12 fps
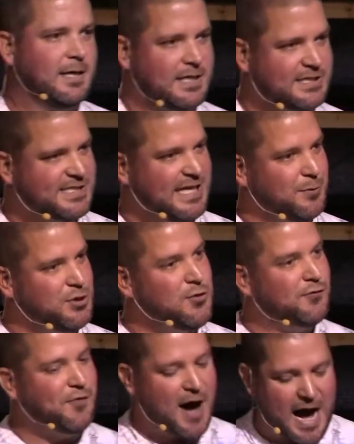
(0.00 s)
You see, when
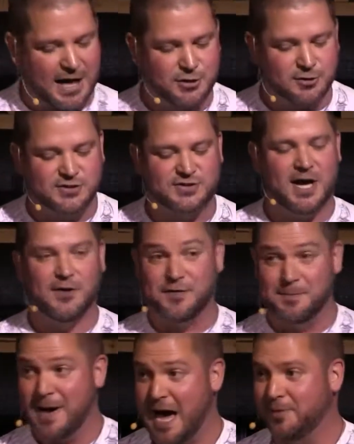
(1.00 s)
you find yourself
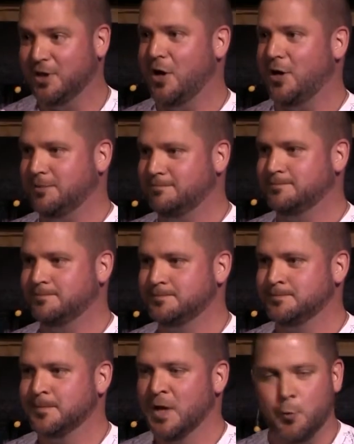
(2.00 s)
in Babylon,
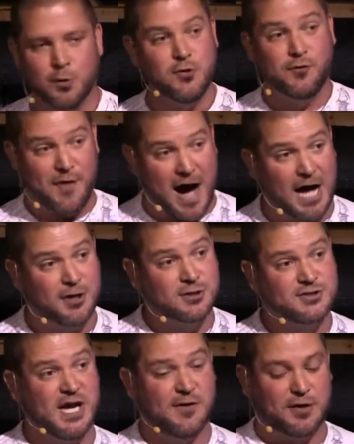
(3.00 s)
when you find
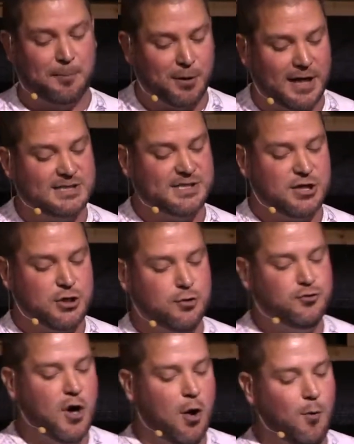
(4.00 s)
yourself in a place that you
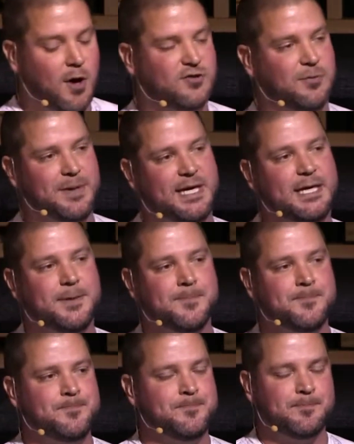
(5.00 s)
don't want to
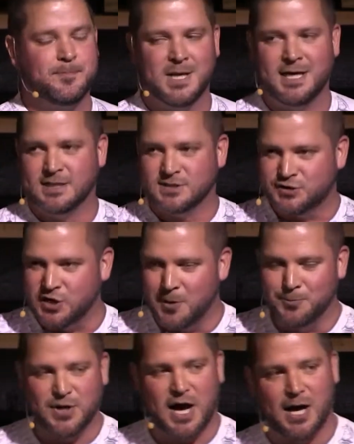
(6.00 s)
be,
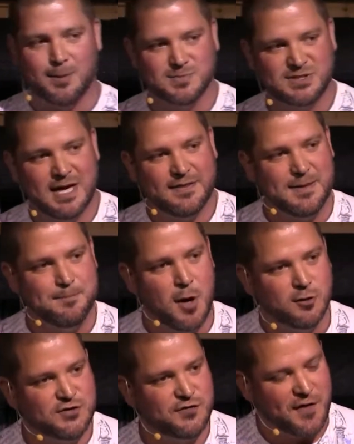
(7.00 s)
sometimes the
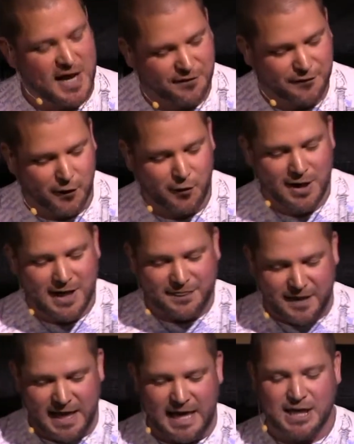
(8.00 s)
most faithful
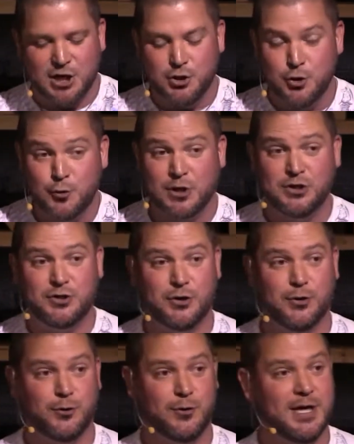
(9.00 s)
thing you can
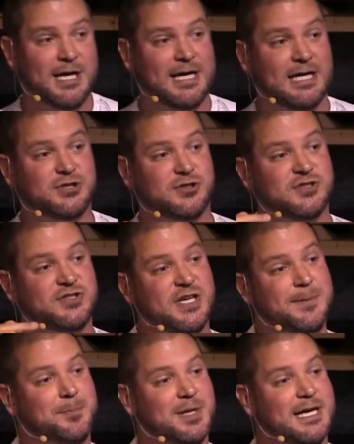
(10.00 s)
do is to
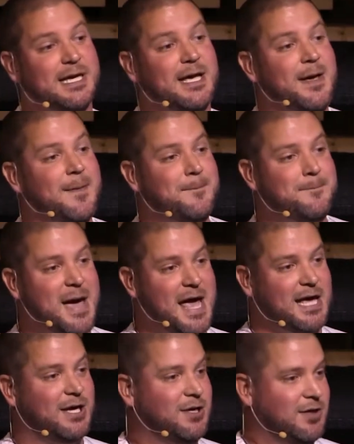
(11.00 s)
simply
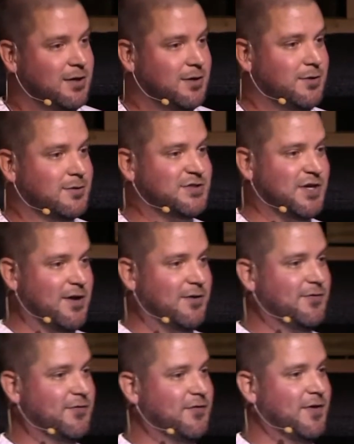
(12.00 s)
make
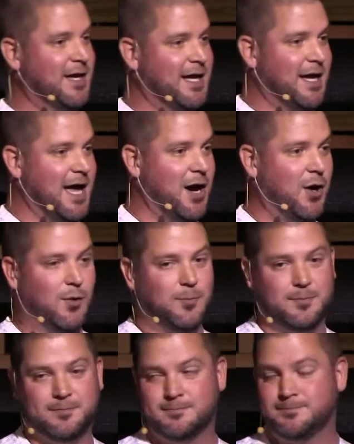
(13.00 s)
yourself at
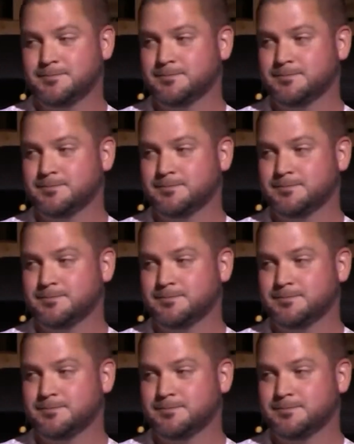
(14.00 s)
home.